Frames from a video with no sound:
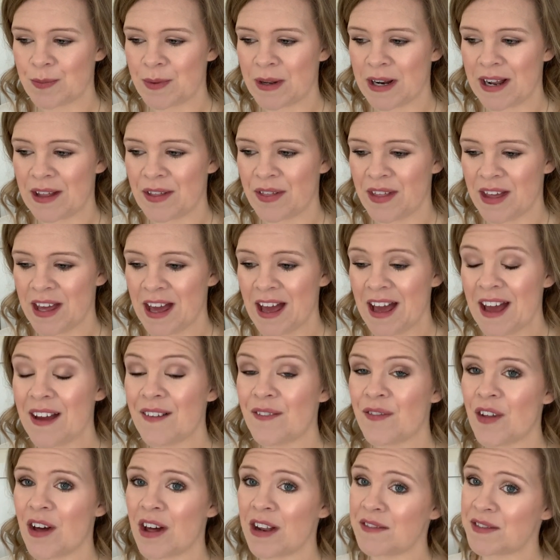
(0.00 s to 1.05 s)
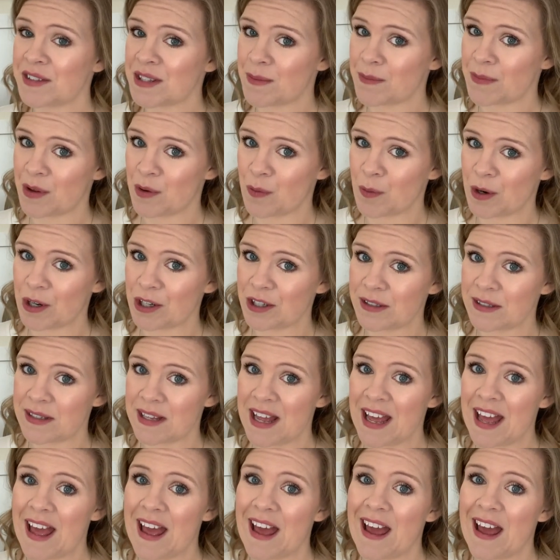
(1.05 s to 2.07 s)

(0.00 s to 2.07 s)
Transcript: but I think I have thought of something worse,